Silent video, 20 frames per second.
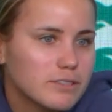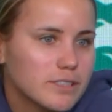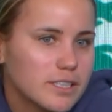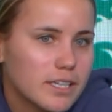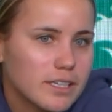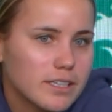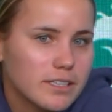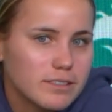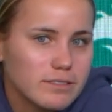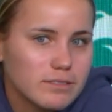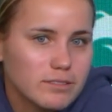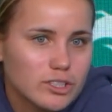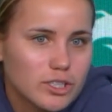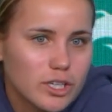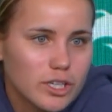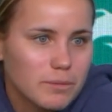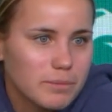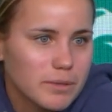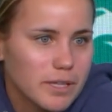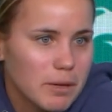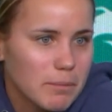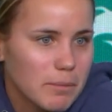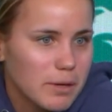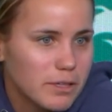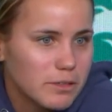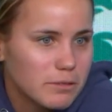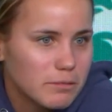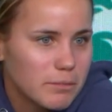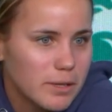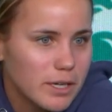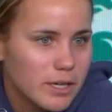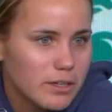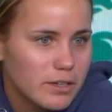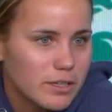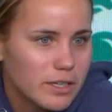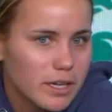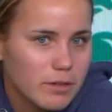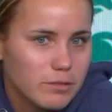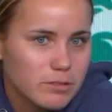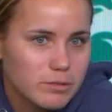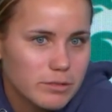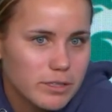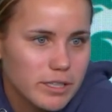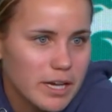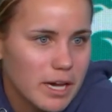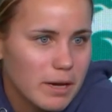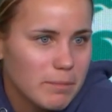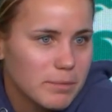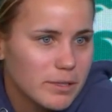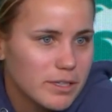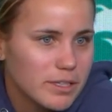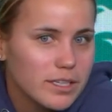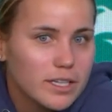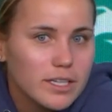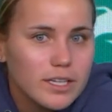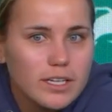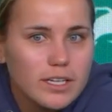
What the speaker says: and I started playing better and better, and I was really happy